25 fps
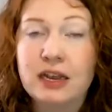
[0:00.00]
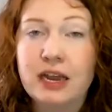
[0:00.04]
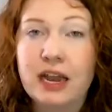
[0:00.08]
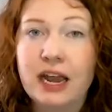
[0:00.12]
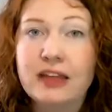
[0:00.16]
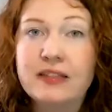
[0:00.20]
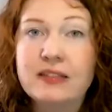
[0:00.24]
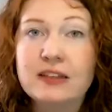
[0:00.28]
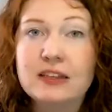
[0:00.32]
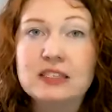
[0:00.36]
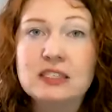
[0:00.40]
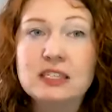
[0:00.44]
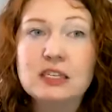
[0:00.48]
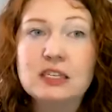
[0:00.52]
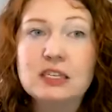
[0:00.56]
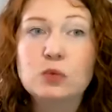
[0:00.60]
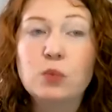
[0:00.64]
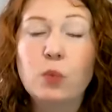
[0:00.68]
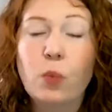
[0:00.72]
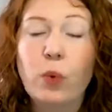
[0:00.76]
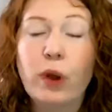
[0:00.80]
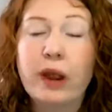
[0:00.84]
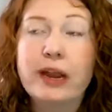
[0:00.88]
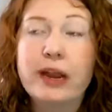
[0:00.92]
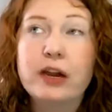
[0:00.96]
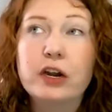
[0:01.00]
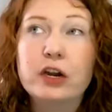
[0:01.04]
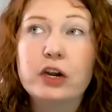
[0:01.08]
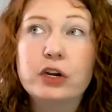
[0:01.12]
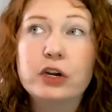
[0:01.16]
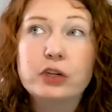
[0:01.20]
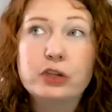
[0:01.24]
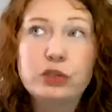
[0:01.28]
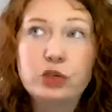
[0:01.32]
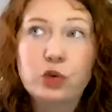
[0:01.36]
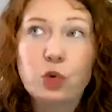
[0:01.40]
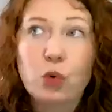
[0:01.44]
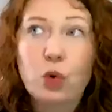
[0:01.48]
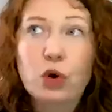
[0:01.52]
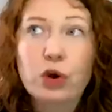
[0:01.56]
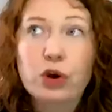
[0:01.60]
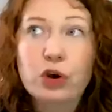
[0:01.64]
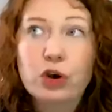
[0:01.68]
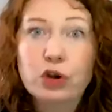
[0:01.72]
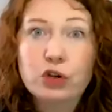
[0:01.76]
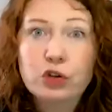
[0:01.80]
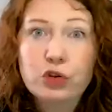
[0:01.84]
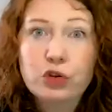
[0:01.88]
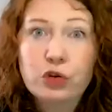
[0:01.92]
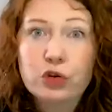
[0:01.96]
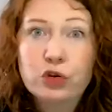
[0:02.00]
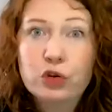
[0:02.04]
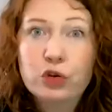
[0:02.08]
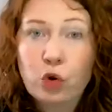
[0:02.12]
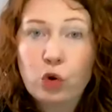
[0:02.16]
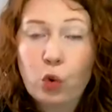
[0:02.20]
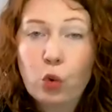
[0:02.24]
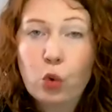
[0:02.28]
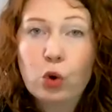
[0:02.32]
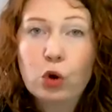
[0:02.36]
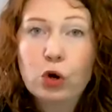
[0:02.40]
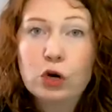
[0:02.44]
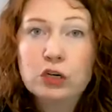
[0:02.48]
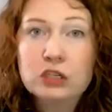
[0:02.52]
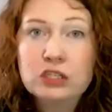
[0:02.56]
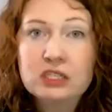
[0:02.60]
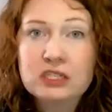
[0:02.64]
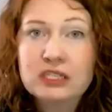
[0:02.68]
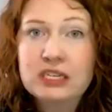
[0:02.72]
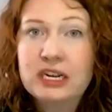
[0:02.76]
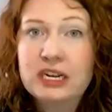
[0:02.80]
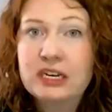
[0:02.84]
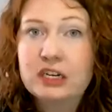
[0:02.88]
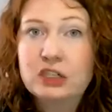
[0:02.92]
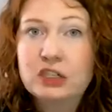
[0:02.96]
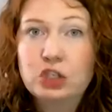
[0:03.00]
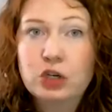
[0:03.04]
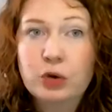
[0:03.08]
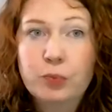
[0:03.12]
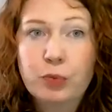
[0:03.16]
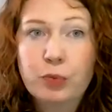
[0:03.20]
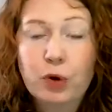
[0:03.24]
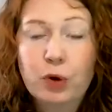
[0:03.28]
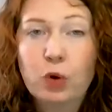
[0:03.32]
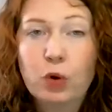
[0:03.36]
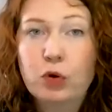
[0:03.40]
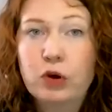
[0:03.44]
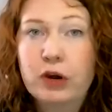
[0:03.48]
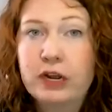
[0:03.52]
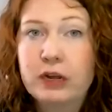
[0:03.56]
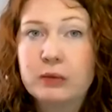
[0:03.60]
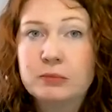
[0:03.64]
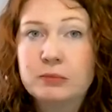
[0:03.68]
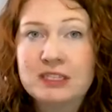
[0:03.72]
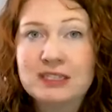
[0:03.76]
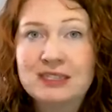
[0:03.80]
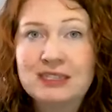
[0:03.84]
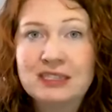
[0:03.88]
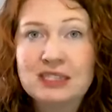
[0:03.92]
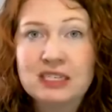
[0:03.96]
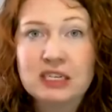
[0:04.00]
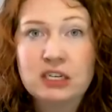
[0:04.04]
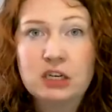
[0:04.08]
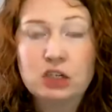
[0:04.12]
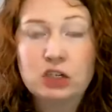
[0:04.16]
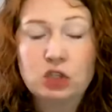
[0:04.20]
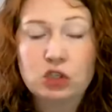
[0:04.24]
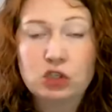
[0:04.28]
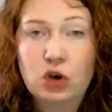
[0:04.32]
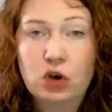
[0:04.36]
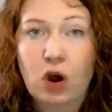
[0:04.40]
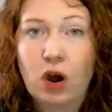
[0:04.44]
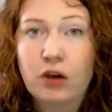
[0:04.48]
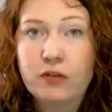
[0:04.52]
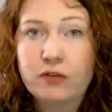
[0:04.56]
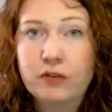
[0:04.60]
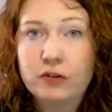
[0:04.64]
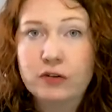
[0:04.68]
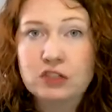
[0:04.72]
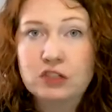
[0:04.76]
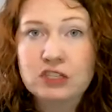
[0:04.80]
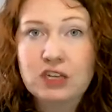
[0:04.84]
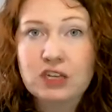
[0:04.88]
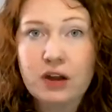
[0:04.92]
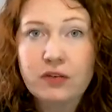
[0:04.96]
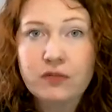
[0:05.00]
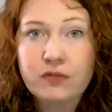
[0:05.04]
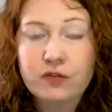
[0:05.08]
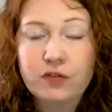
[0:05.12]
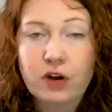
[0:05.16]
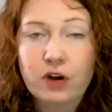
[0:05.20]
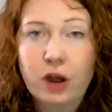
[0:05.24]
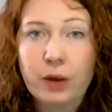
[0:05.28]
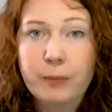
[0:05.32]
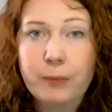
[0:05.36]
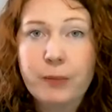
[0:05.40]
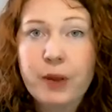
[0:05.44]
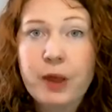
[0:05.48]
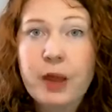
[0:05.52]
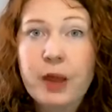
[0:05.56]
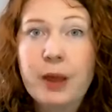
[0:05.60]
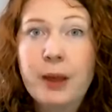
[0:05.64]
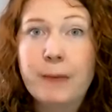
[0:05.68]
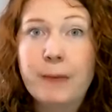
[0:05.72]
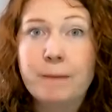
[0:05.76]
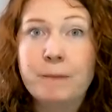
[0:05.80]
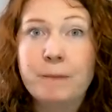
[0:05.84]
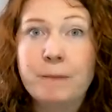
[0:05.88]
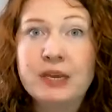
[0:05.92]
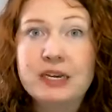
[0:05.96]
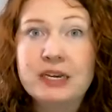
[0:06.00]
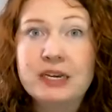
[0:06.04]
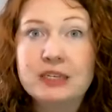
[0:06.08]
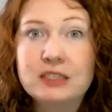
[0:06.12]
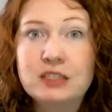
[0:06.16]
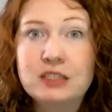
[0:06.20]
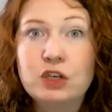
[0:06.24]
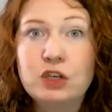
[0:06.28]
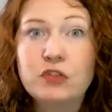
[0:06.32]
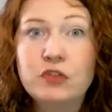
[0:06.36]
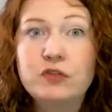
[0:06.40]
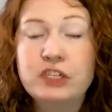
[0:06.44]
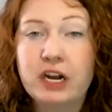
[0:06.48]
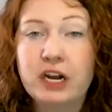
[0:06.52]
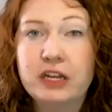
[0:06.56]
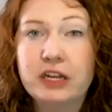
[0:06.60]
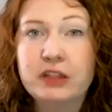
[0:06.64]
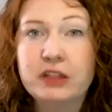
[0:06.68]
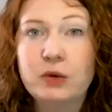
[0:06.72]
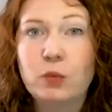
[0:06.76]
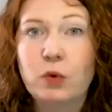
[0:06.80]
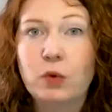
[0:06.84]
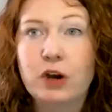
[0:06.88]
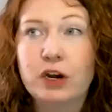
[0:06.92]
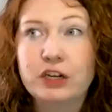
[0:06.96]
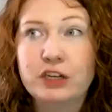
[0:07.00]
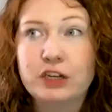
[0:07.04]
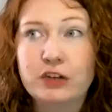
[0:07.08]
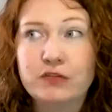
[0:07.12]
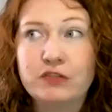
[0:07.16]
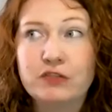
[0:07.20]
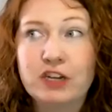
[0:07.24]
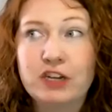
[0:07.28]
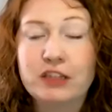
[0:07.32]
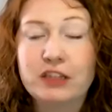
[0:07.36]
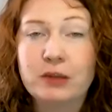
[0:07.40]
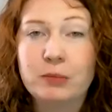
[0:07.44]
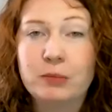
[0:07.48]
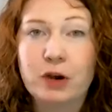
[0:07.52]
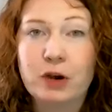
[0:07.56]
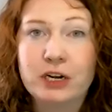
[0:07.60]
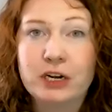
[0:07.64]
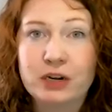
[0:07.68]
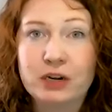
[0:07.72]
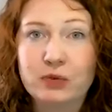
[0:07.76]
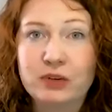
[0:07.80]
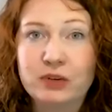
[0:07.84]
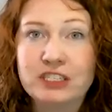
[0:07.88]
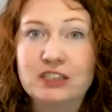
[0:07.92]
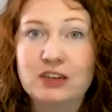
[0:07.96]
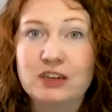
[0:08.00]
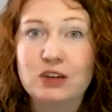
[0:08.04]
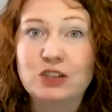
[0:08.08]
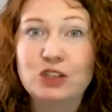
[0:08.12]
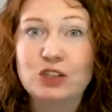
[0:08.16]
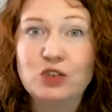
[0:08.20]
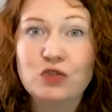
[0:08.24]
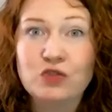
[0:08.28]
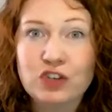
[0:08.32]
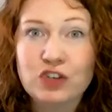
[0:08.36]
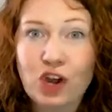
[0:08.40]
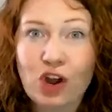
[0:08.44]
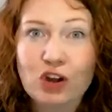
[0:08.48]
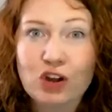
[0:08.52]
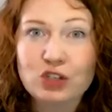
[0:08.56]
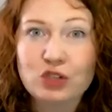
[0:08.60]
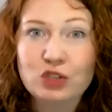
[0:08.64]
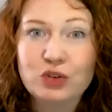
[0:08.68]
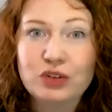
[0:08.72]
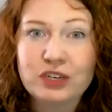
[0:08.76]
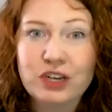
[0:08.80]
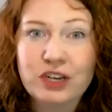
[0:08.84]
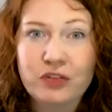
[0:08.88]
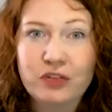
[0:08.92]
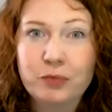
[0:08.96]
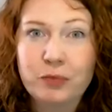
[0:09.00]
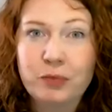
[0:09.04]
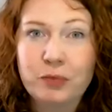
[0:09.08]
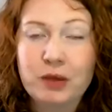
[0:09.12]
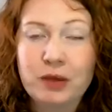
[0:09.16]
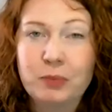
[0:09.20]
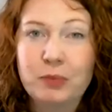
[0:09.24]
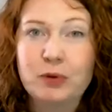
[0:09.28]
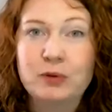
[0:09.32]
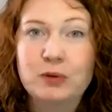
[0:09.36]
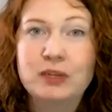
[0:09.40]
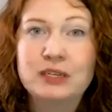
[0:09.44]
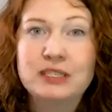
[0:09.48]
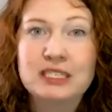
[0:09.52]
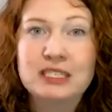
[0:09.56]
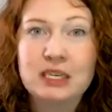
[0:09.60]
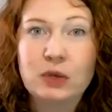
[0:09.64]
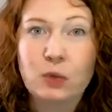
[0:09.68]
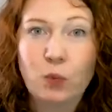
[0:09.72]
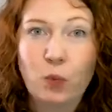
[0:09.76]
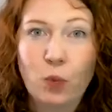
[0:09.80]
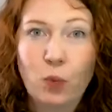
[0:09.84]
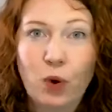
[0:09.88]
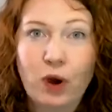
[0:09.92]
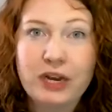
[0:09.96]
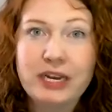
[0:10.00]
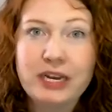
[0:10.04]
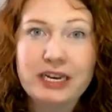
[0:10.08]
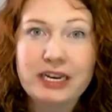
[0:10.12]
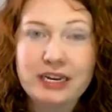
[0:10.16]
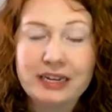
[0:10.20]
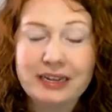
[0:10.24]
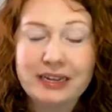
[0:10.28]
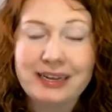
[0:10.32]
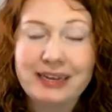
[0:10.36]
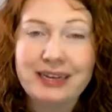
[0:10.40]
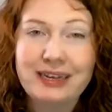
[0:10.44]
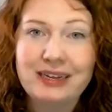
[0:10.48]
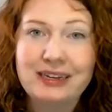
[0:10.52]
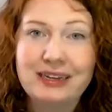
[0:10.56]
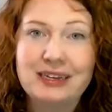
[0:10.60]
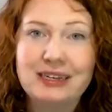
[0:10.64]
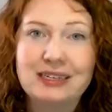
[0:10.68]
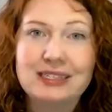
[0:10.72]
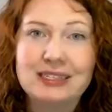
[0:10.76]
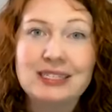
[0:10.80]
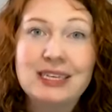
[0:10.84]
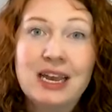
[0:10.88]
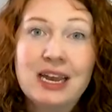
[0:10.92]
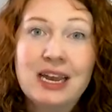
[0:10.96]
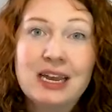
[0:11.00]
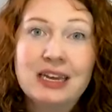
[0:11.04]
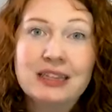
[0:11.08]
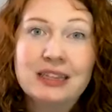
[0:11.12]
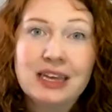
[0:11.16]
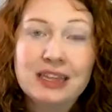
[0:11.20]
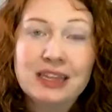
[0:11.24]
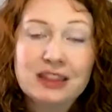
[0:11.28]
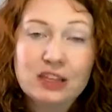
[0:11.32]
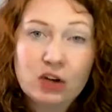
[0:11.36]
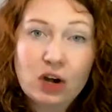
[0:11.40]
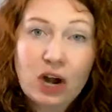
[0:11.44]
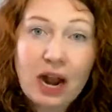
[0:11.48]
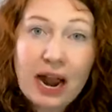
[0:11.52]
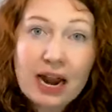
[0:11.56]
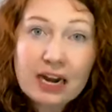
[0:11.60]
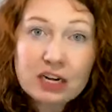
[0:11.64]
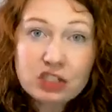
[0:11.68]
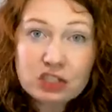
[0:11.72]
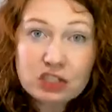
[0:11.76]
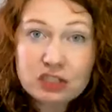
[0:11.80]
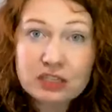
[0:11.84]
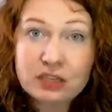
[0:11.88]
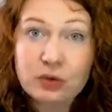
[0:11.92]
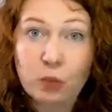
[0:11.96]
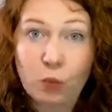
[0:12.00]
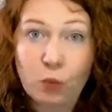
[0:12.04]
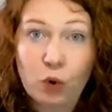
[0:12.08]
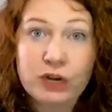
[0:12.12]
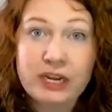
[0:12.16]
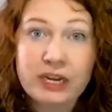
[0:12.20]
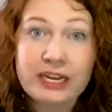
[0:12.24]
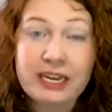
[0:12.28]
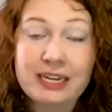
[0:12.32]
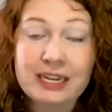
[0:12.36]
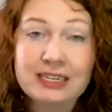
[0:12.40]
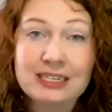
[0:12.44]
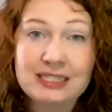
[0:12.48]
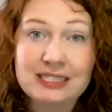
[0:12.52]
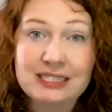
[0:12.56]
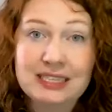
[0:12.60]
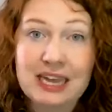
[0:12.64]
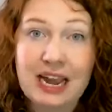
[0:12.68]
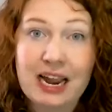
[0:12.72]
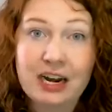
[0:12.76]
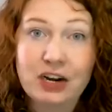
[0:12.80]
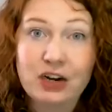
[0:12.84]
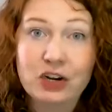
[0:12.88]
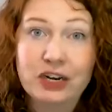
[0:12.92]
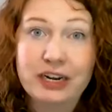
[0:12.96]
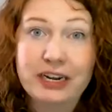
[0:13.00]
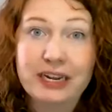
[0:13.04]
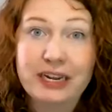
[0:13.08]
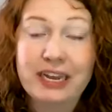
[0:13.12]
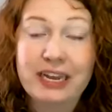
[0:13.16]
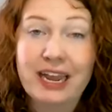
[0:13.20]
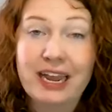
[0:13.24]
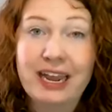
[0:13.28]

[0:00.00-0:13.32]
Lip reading: And this is where your core signature programs and signature offers come from, because you've done the work, you've done the market research, you've talked to enough people to see what it is that they're actually wanting and desiring.